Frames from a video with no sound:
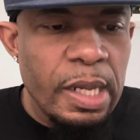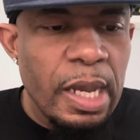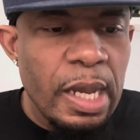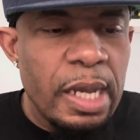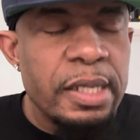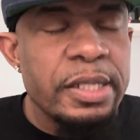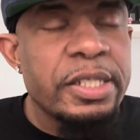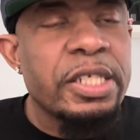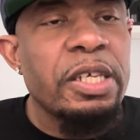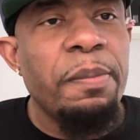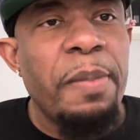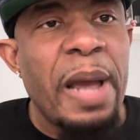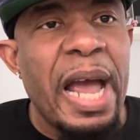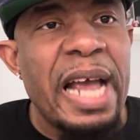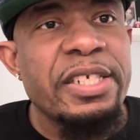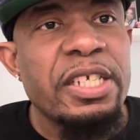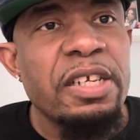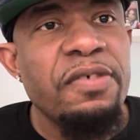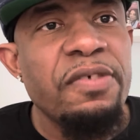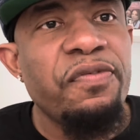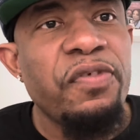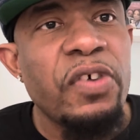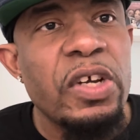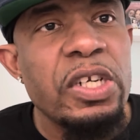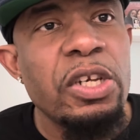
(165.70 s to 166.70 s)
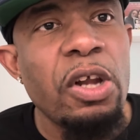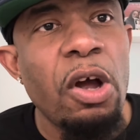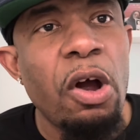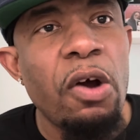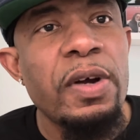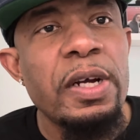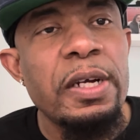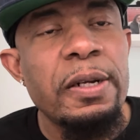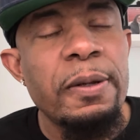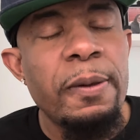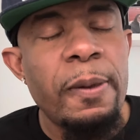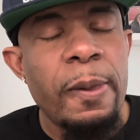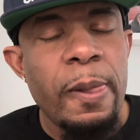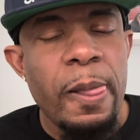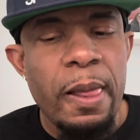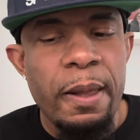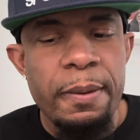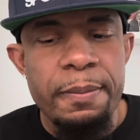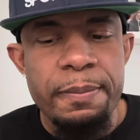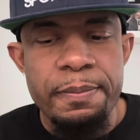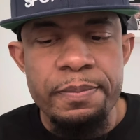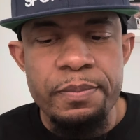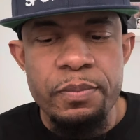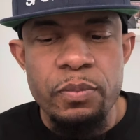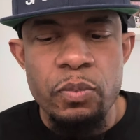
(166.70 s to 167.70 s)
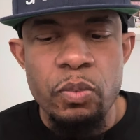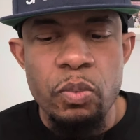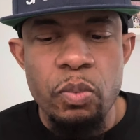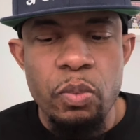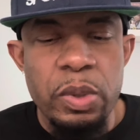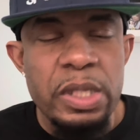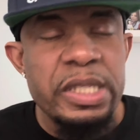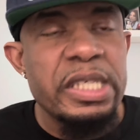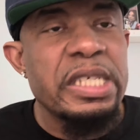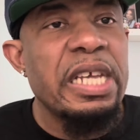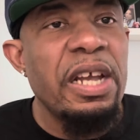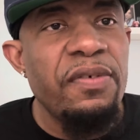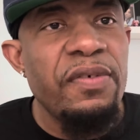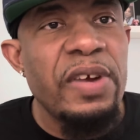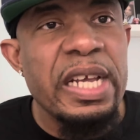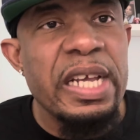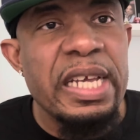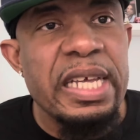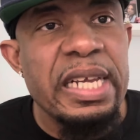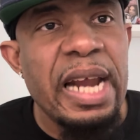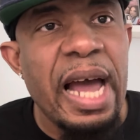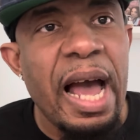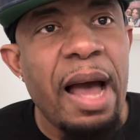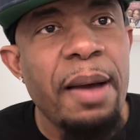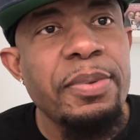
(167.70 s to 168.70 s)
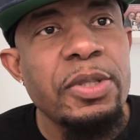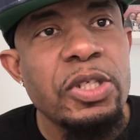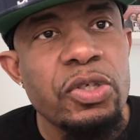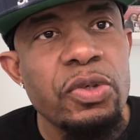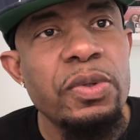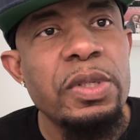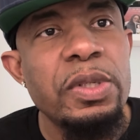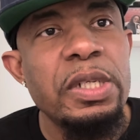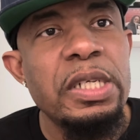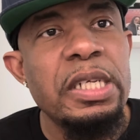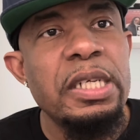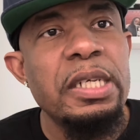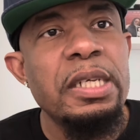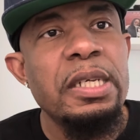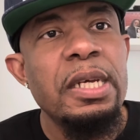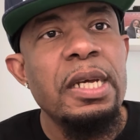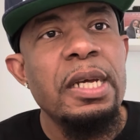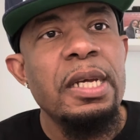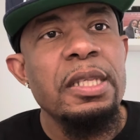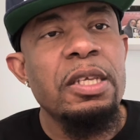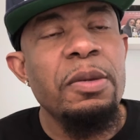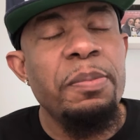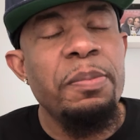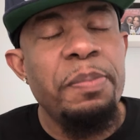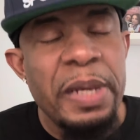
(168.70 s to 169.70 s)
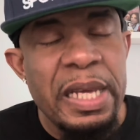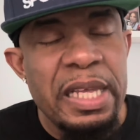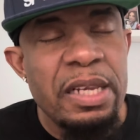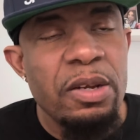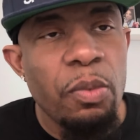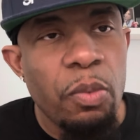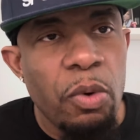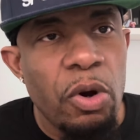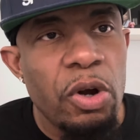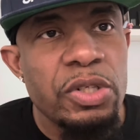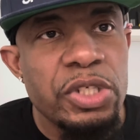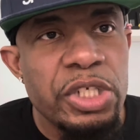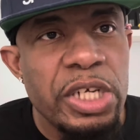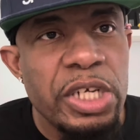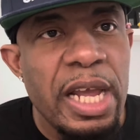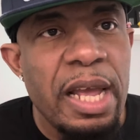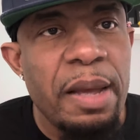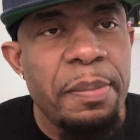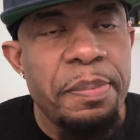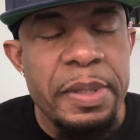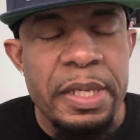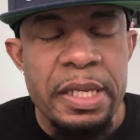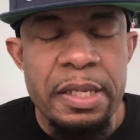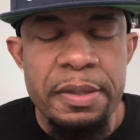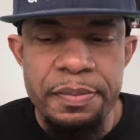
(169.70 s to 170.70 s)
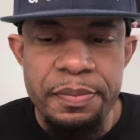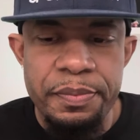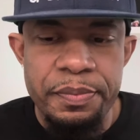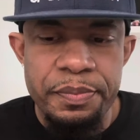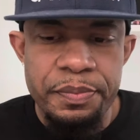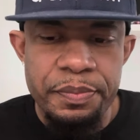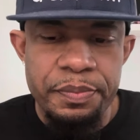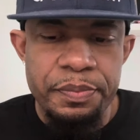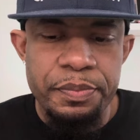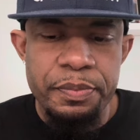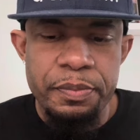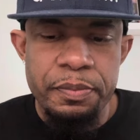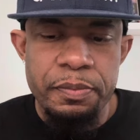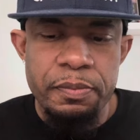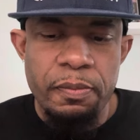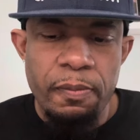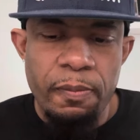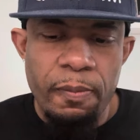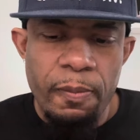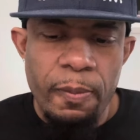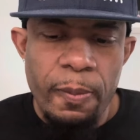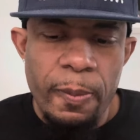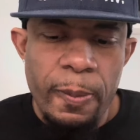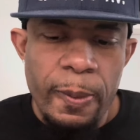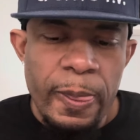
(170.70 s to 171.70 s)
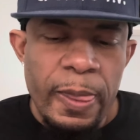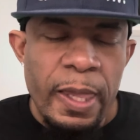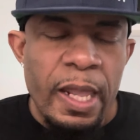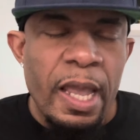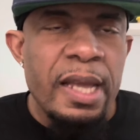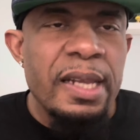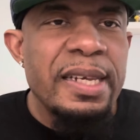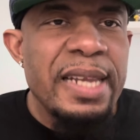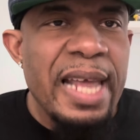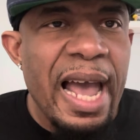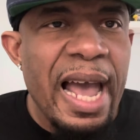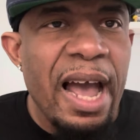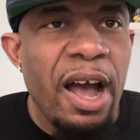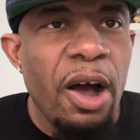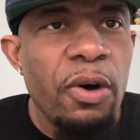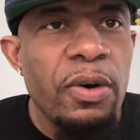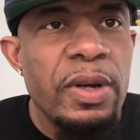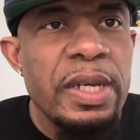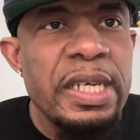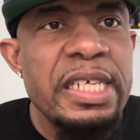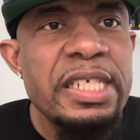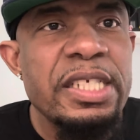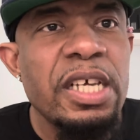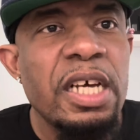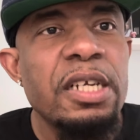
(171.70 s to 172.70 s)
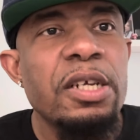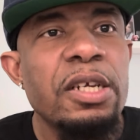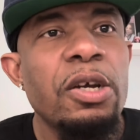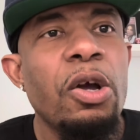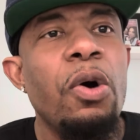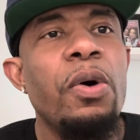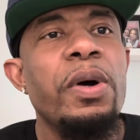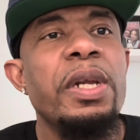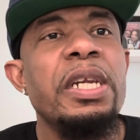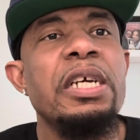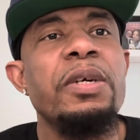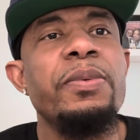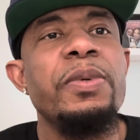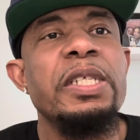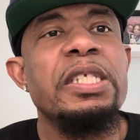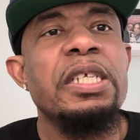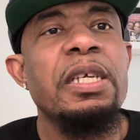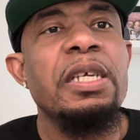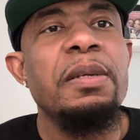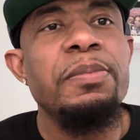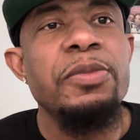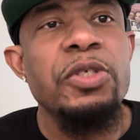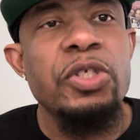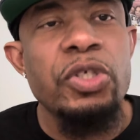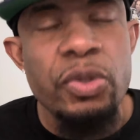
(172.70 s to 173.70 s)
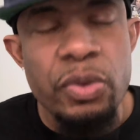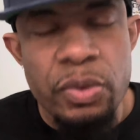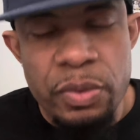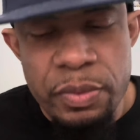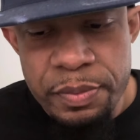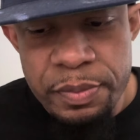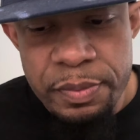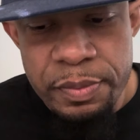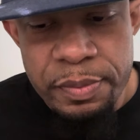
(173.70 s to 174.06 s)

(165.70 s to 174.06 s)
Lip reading: Sebastian Fundora was getting to get an opportunity to be the world champion. Now he's going to go in there with Tszyu.